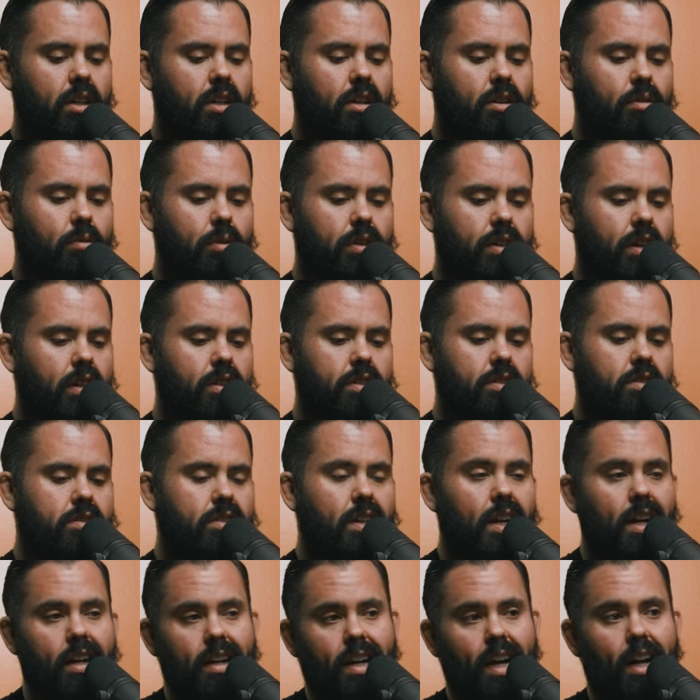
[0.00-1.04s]
with others.
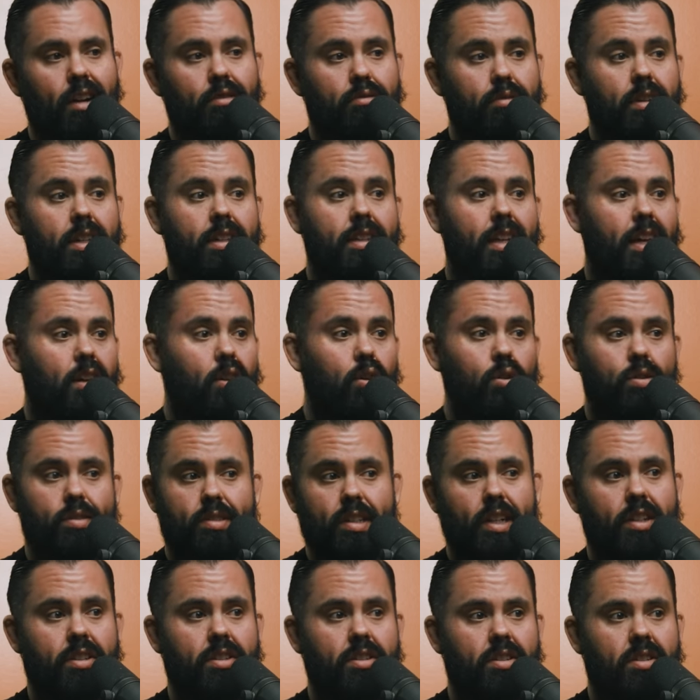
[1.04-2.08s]
I, I read that whole
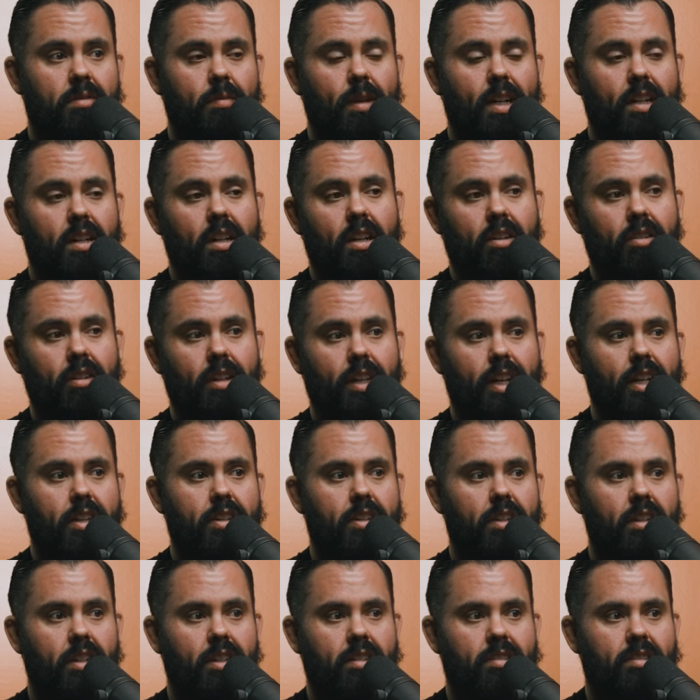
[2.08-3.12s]
section to my
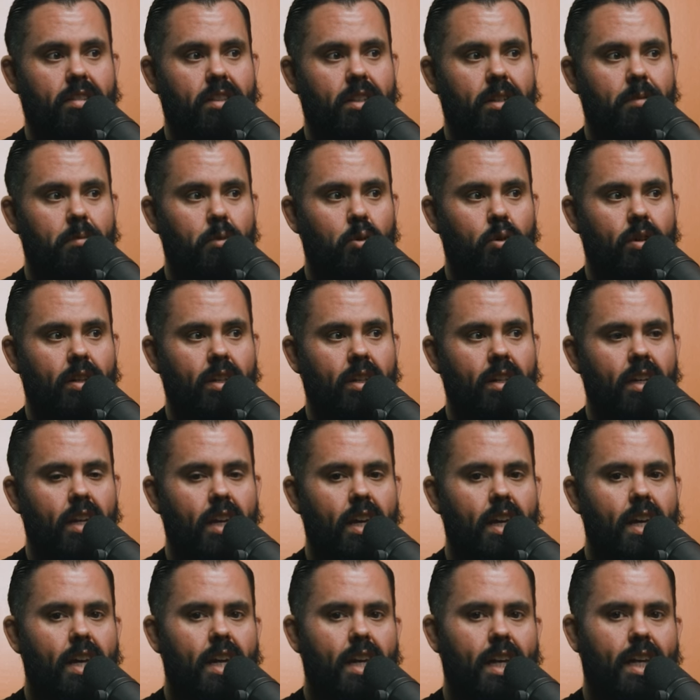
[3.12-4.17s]
congregation mm. on a Sunday morning
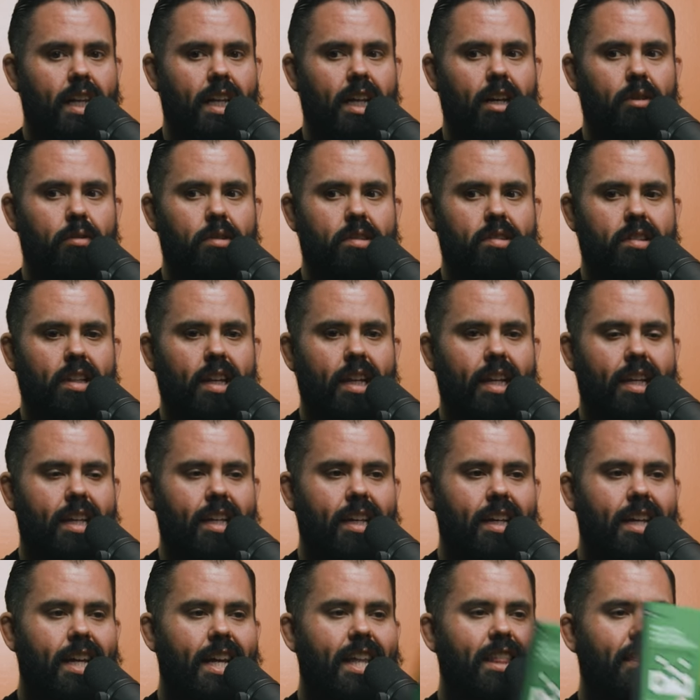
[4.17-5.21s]
mm. and I was
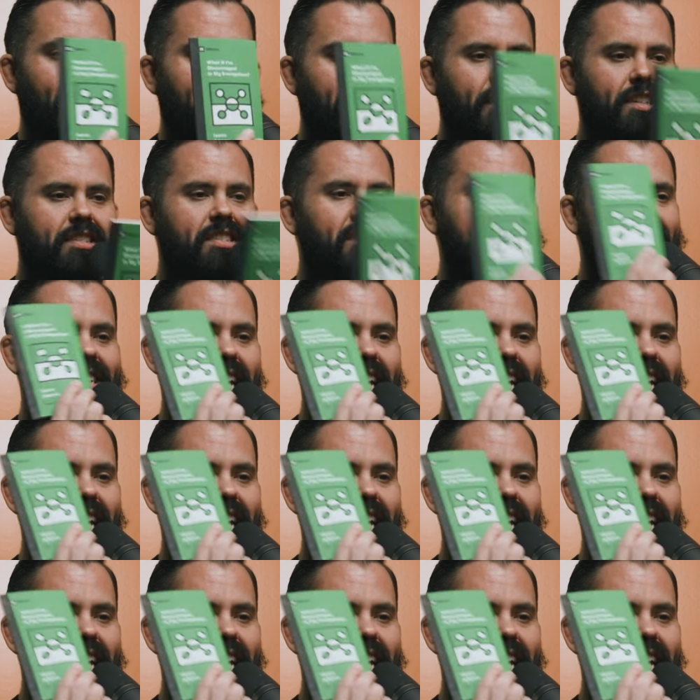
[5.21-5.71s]
like, this is